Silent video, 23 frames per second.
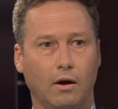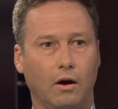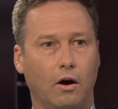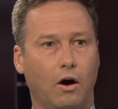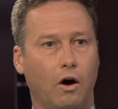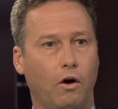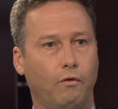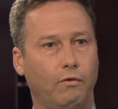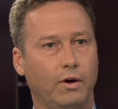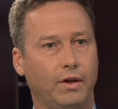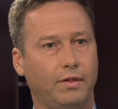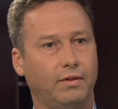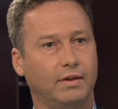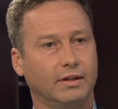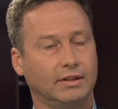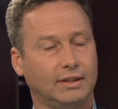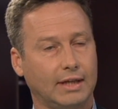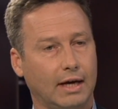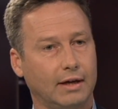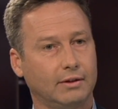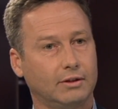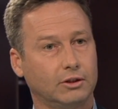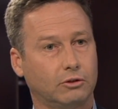of whether the
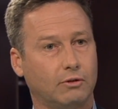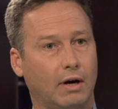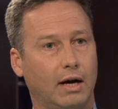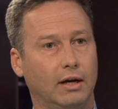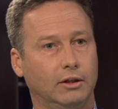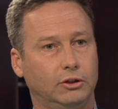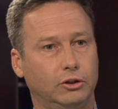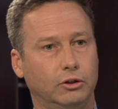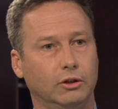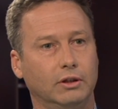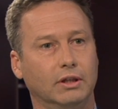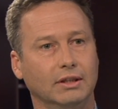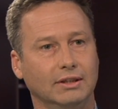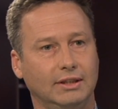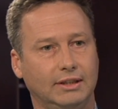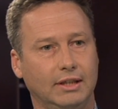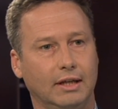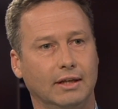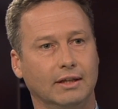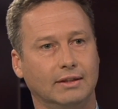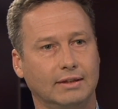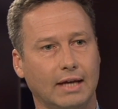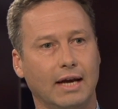South Australia should
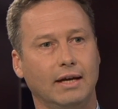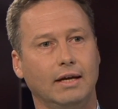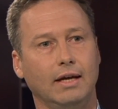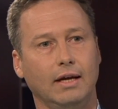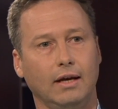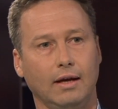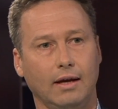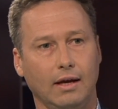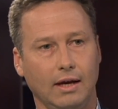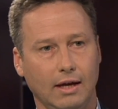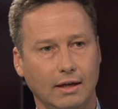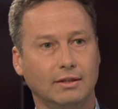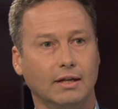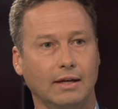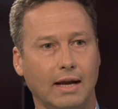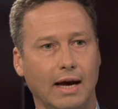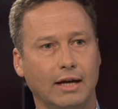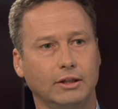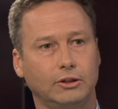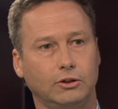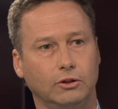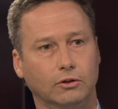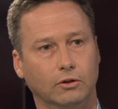consider taking
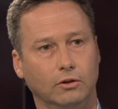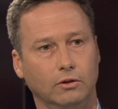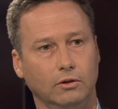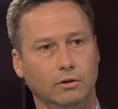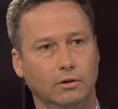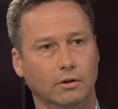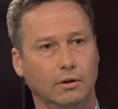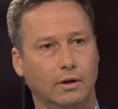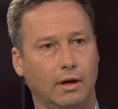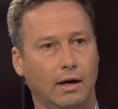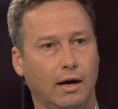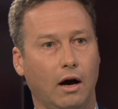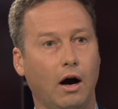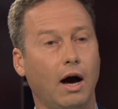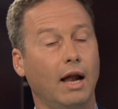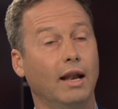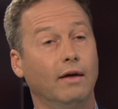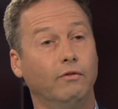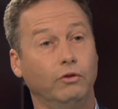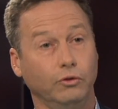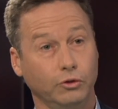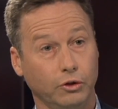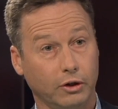international
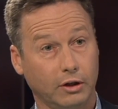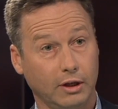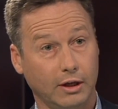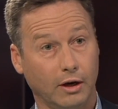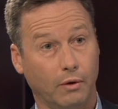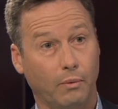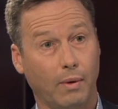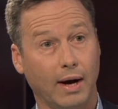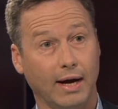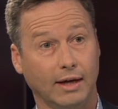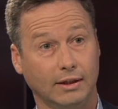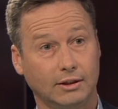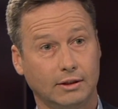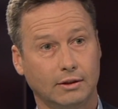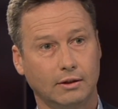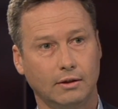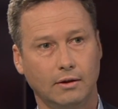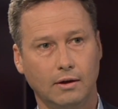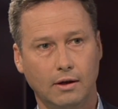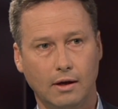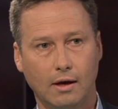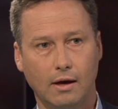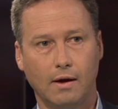high-level nuclear waste.
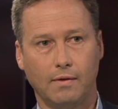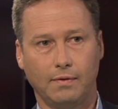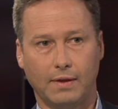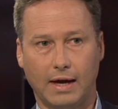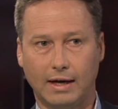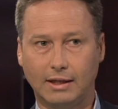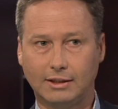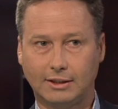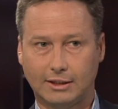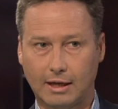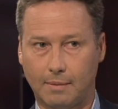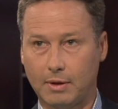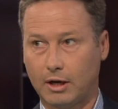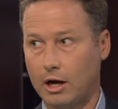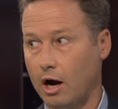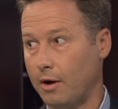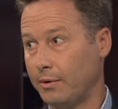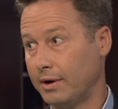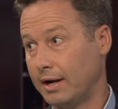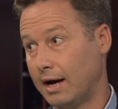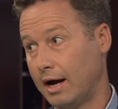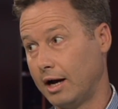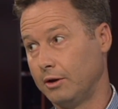That is something I
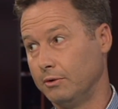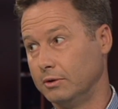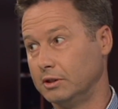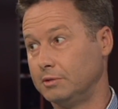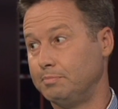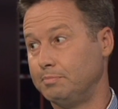would argue is